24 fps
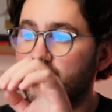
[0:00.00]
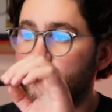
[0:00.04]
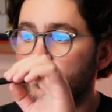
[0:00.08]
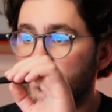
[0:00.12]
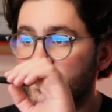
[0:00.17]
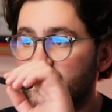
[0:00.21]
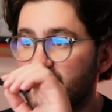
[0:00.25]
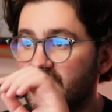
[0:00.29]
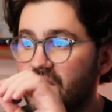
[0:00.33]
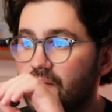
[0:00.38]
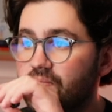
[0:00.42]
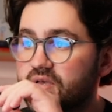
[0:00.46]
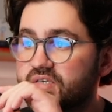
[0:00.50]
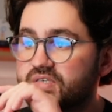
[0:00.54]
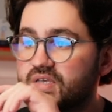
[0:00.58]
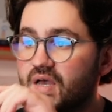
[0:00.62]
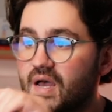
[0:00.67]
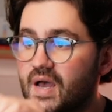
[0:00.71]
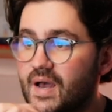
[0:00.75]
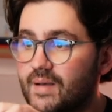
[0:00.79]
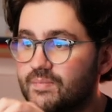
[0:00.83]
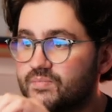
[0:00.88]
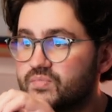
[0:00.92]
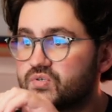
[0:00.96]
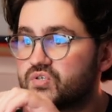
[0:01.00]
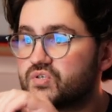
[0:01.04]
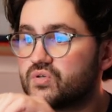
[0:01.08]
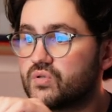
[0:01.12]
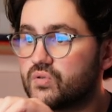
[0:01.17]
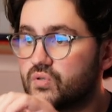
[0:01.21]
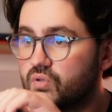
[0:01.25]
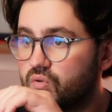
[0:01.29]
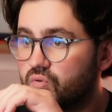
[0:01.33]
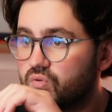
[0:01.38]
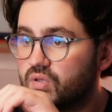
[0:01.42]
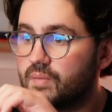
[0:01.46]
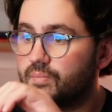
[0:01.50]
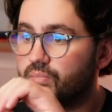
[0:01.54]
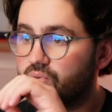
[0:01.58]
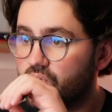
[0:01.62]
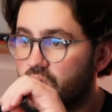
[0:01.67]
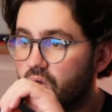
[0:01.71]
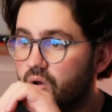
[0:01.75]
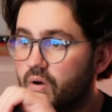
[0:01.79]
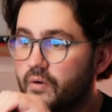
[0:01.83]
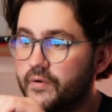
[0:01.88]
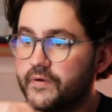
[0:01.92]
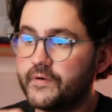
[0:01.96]
We kept this absolutely
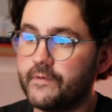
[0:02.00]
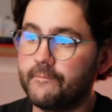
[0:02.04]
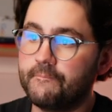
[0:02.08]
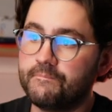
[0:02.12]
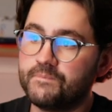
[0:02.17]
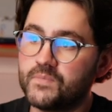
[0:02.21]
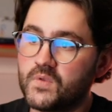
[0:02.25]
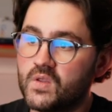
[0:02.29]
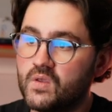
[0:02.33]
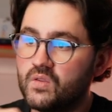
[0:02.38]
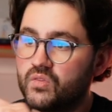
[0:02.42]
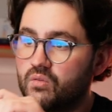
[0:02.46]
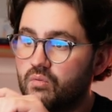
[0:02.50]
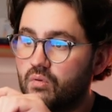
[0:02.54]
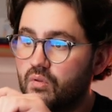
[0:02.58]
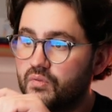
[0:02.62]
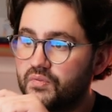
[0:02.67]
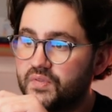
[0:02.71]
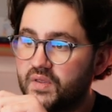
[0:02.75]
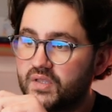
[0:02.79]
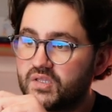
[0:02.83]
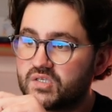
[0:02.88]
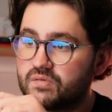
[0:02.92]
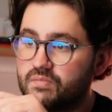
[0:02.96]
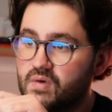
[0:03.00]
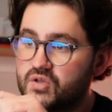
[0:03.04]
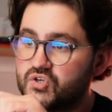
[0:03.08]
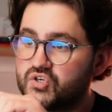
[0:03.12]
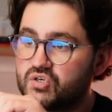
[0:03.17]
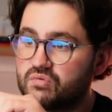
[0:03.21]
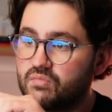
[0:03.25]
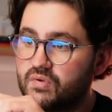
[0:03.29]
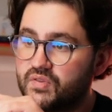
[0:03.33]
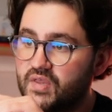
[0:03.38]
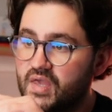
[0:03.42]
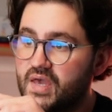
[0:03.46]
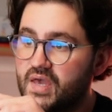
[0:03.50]
broad. The one thing to mention with the